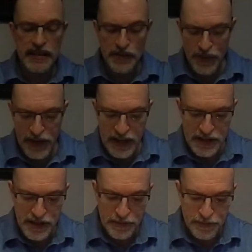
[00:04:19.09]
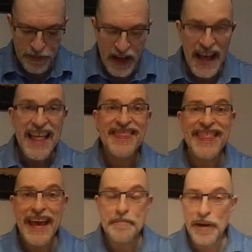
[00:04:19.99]
is finished.
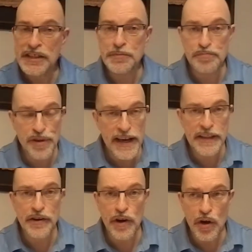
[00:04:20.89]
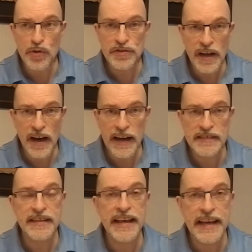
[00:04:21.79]
They must break their own
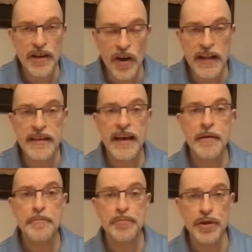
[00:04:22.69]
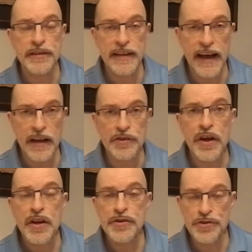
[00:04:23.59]
ties. They cannot put down
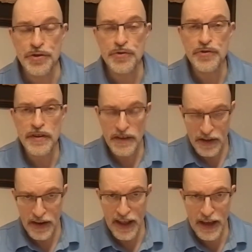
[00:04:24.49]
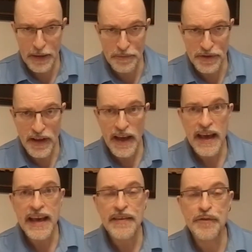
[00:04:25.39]
2 names
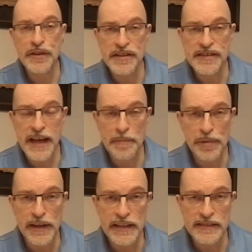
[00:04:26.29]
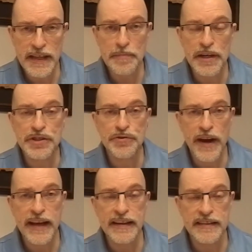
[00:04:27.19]
for the same place. They must
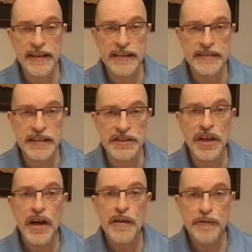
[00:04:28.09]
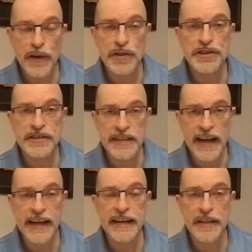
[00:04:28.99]
rank contestants
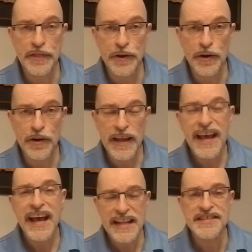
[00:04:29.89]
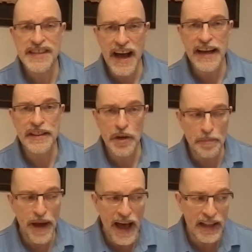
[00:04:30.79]
1st, 2nd, and 3rd and sign their
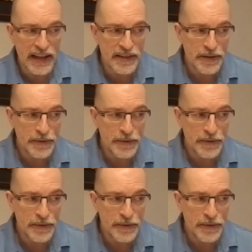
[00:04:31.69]
ballot.